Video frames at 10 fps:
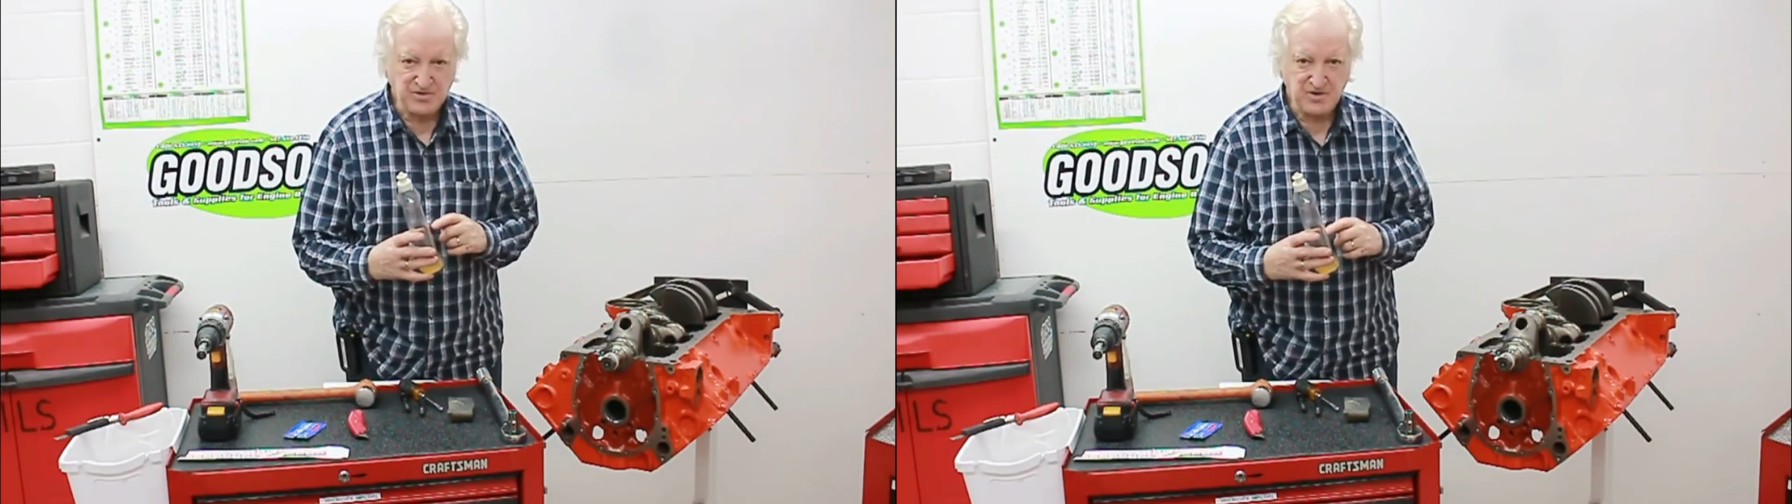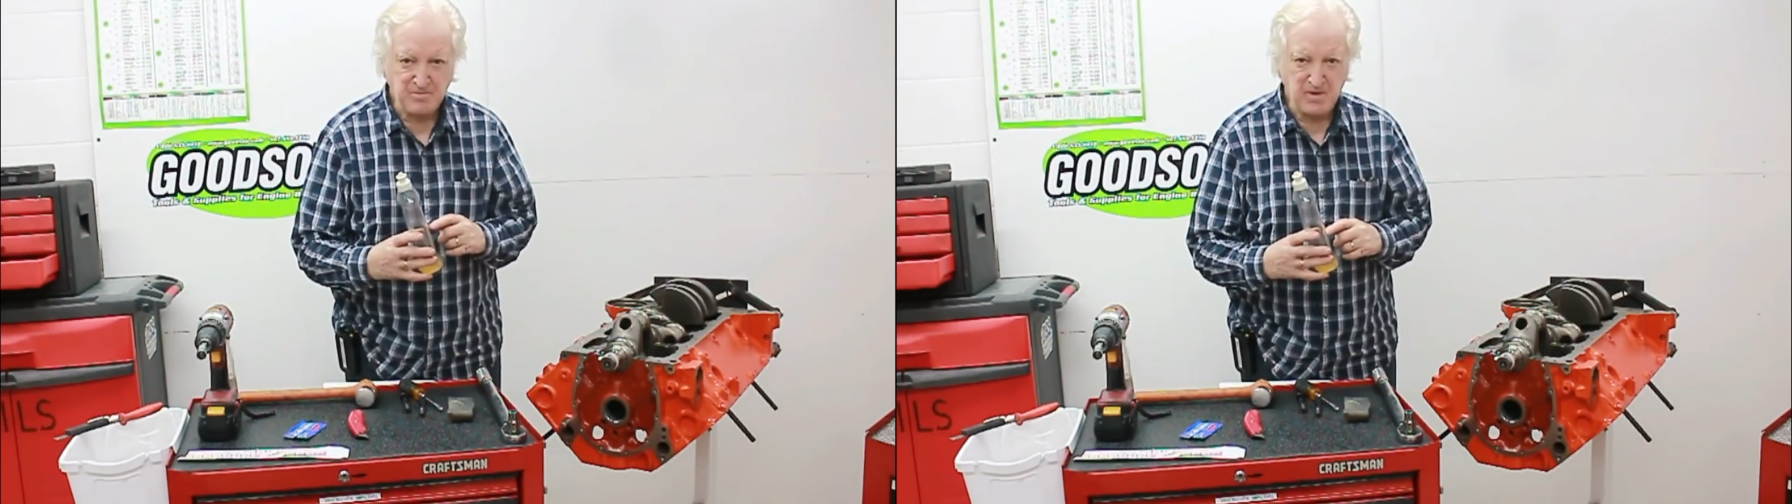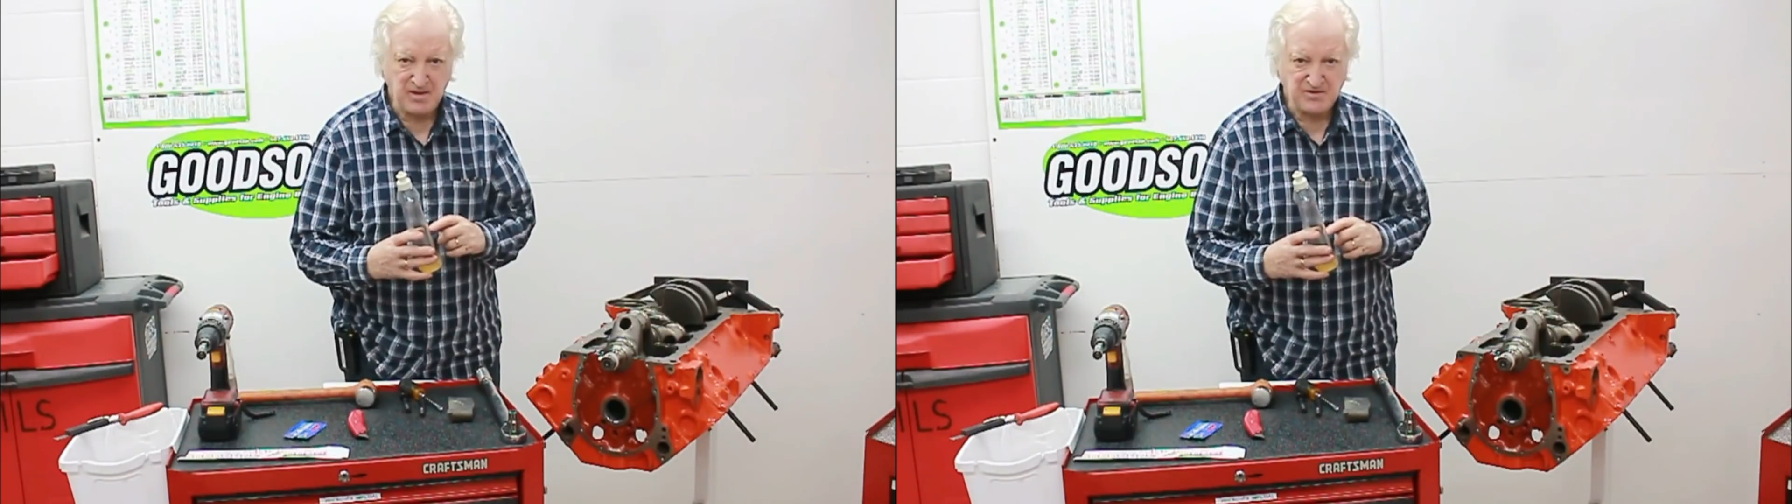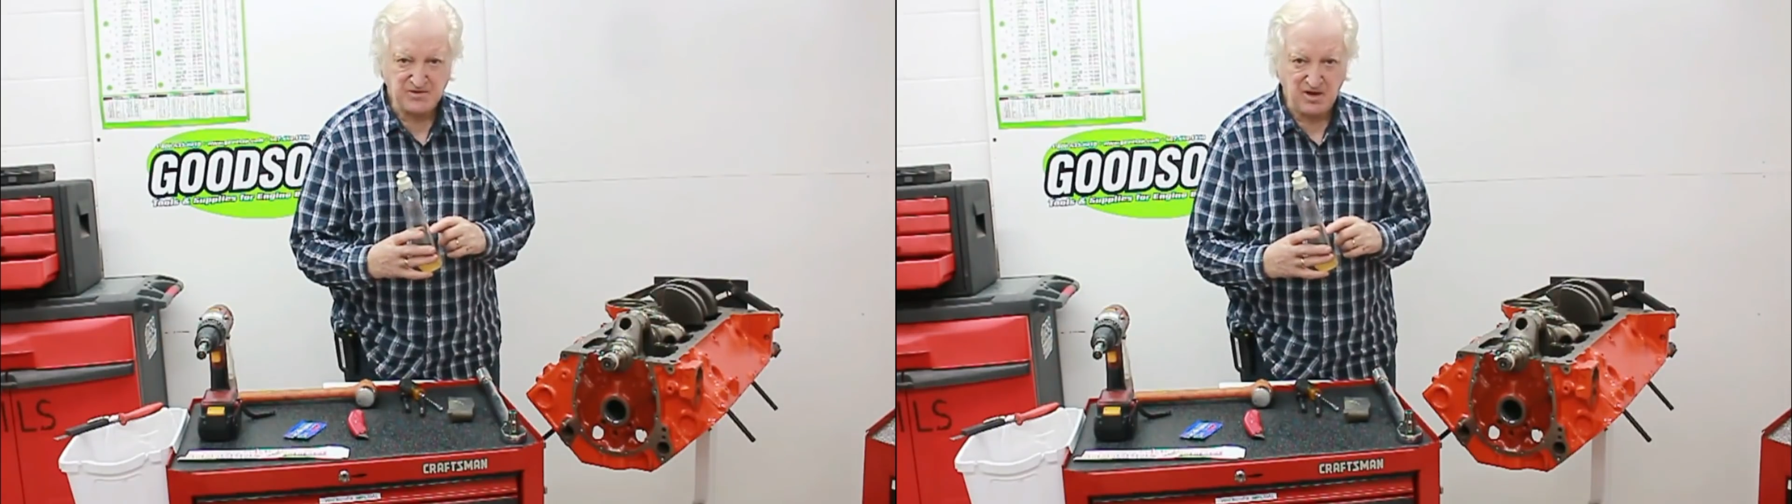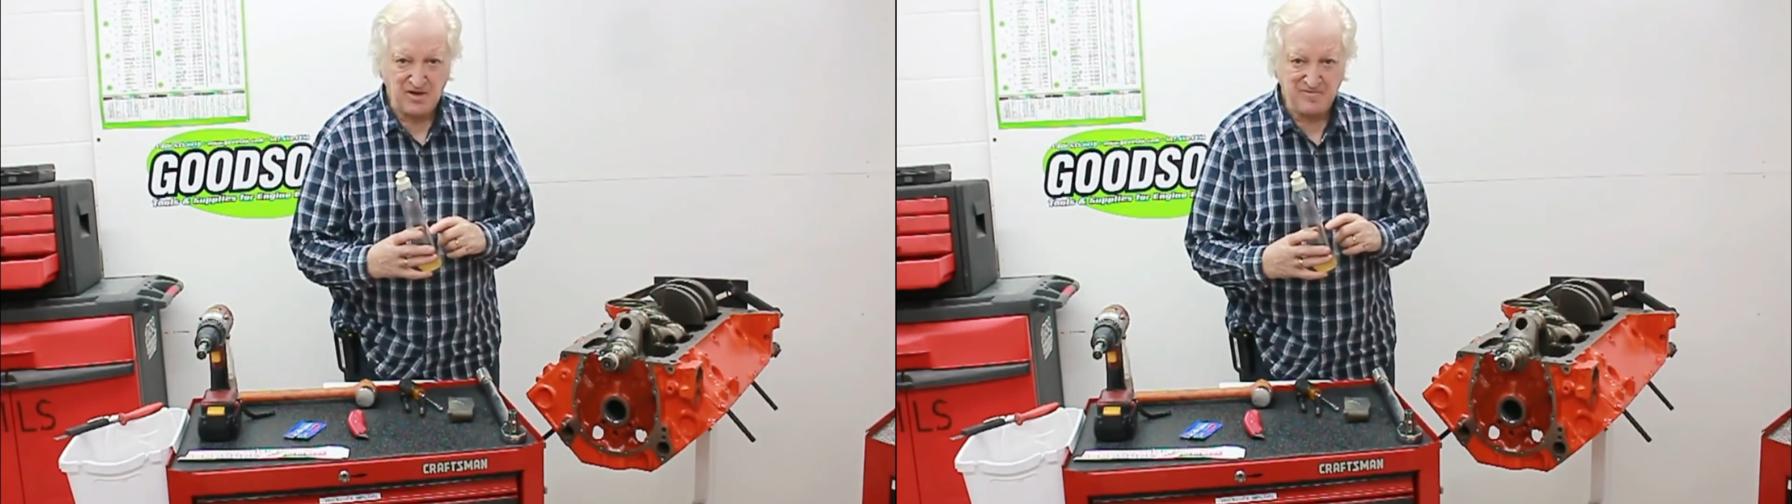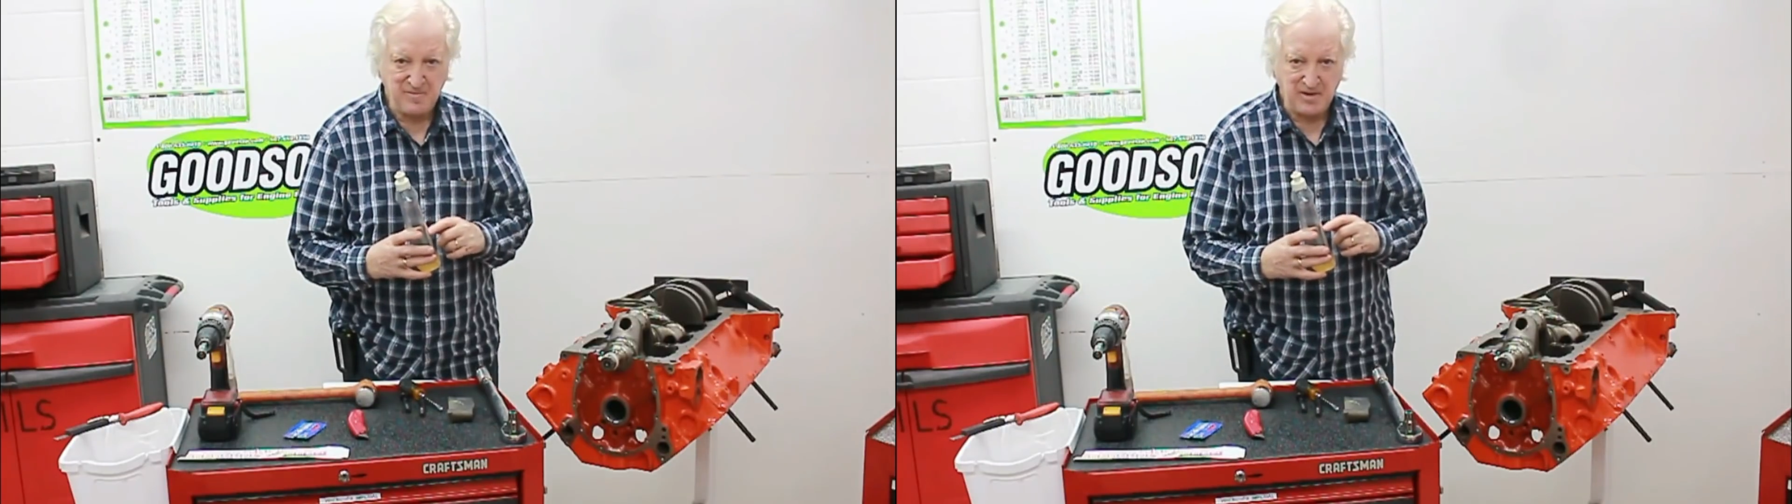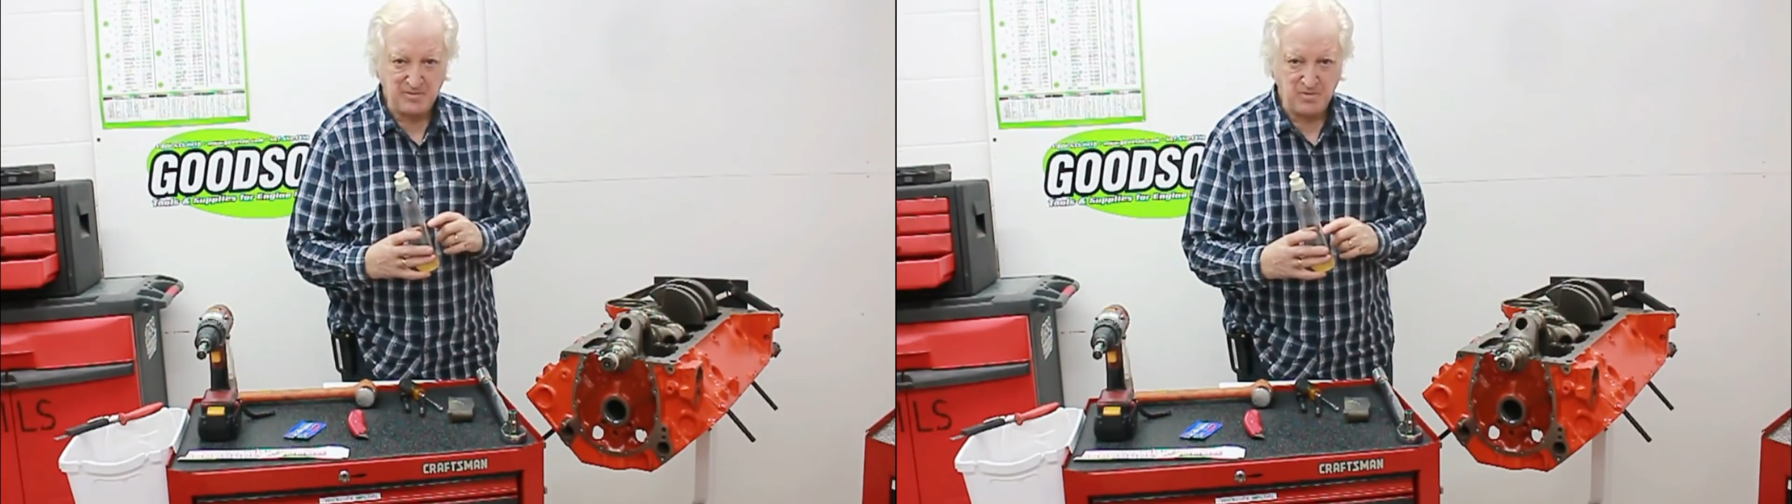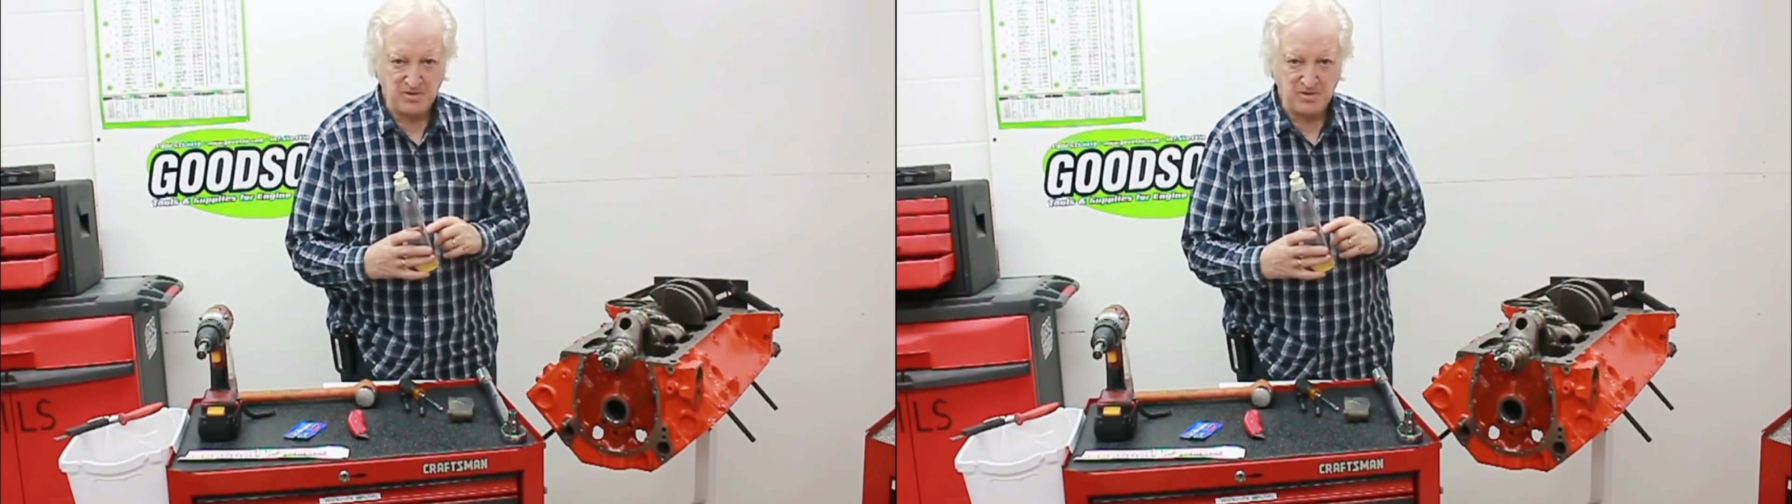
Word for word: is a mix I've made